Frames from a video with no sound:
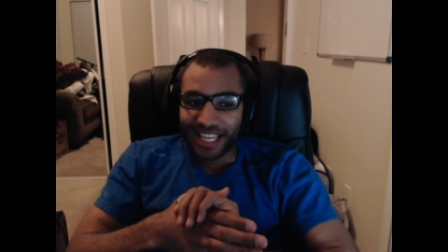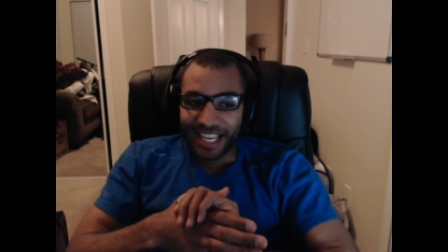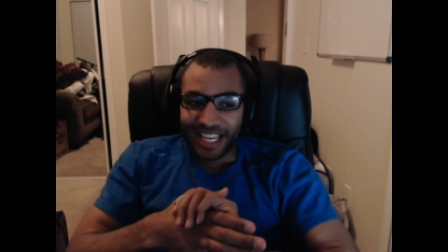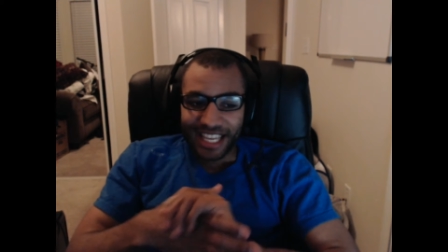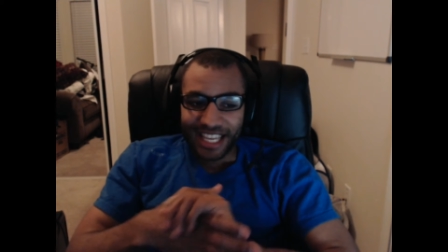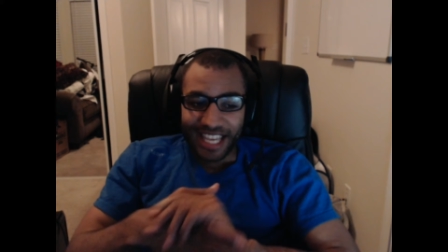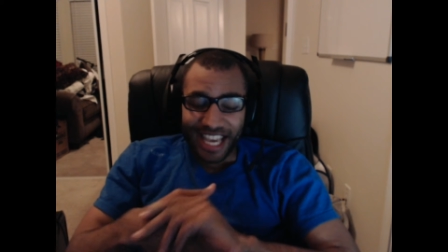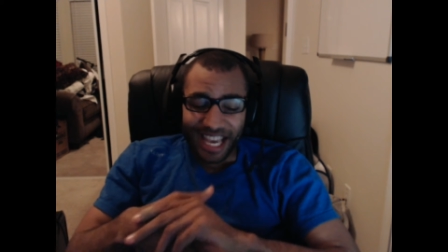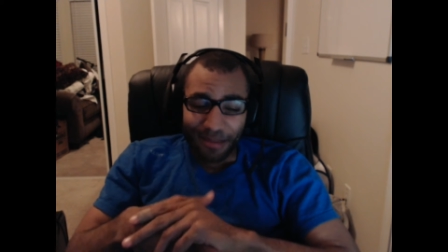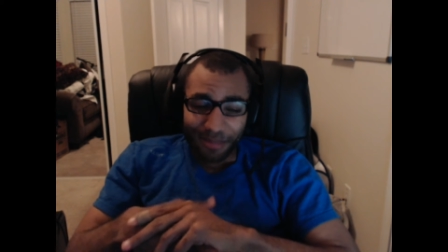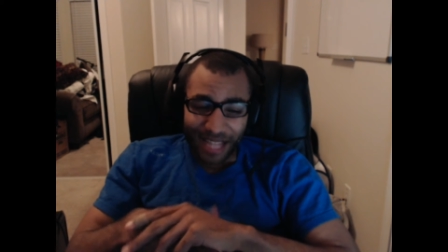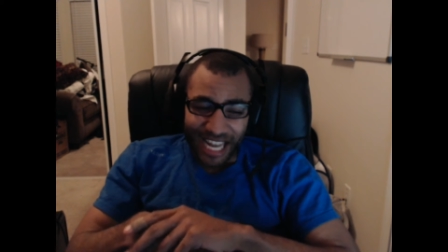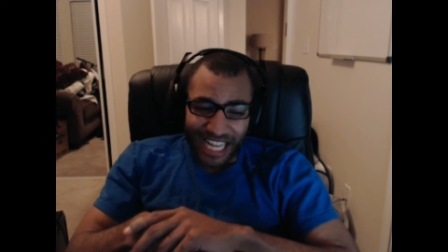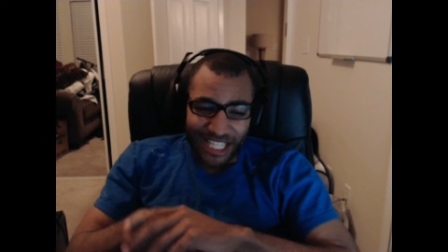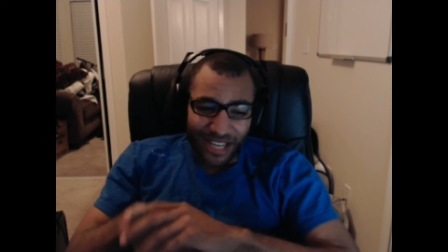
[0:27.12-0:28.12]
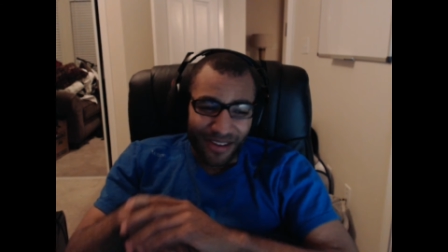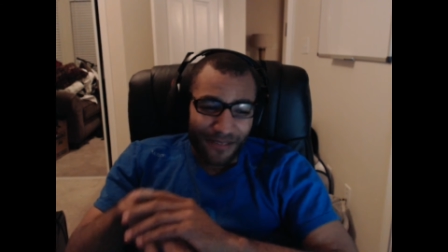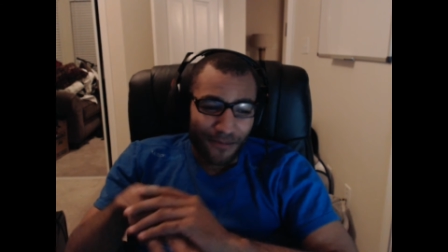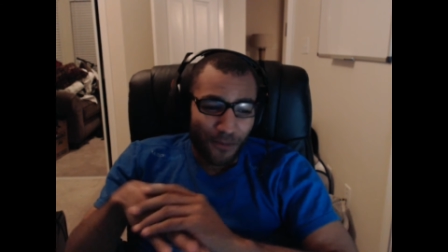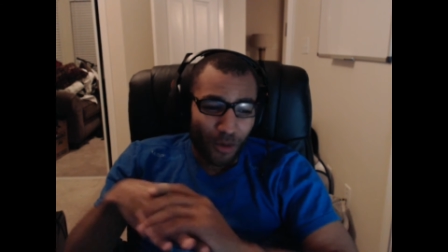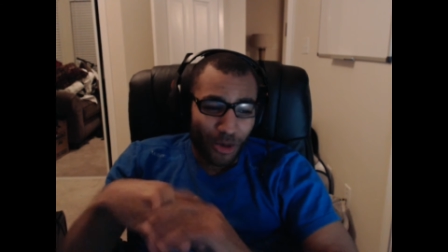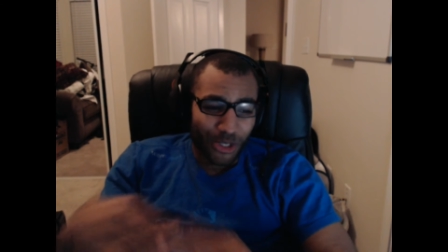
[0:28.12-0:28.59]
He had planetary
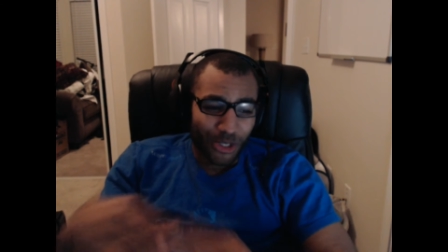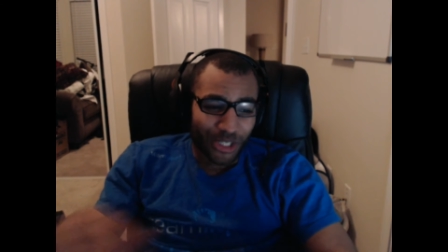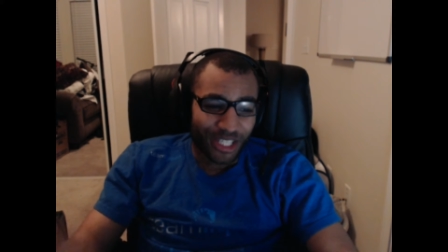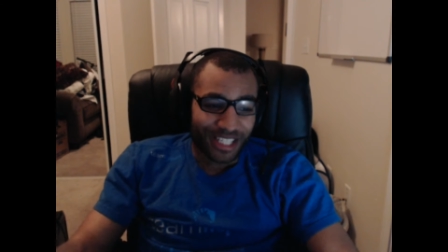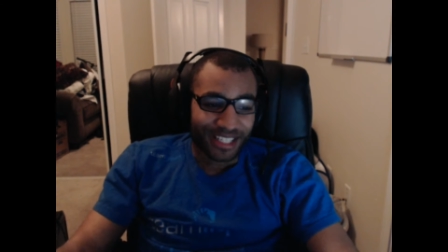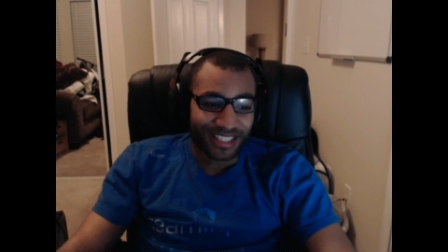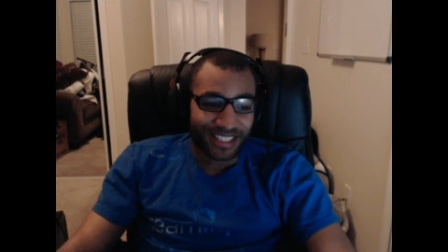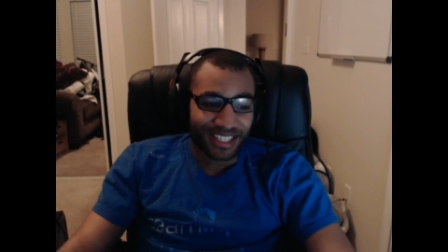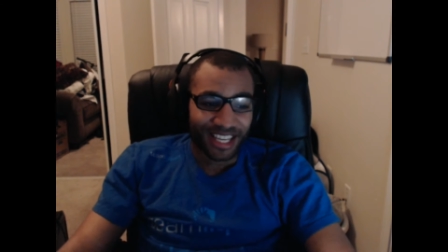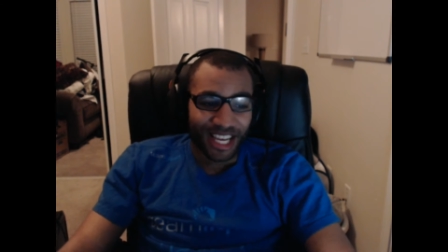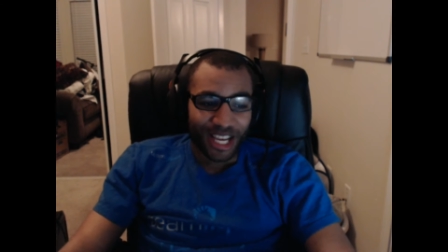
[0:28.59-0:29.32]
fortresses,